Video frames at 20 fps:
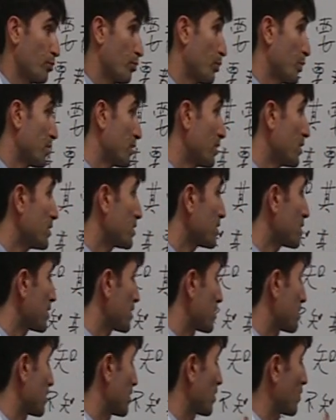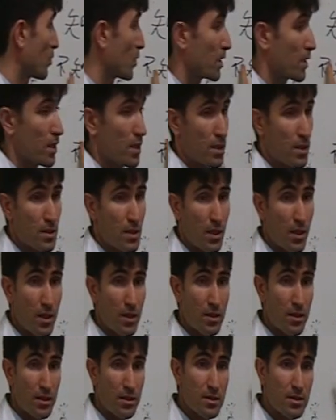But this is when they
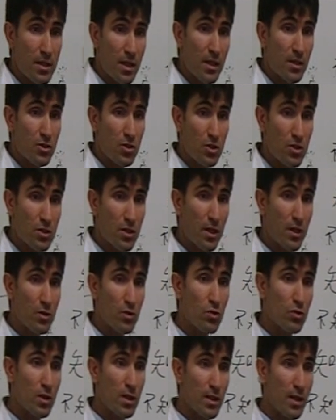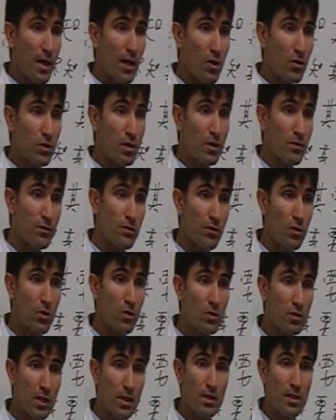say the sages, they knew the Tao, they
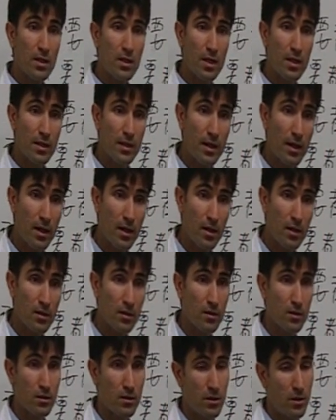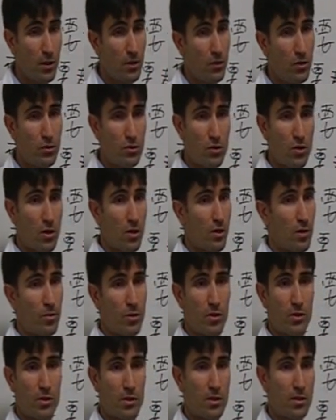follow the yin and yang, they don't talk
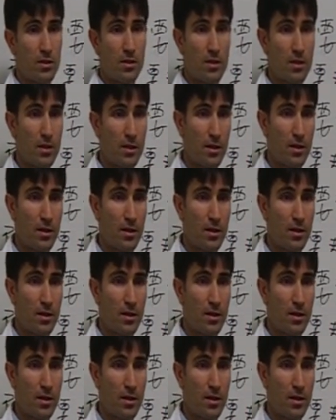about this yin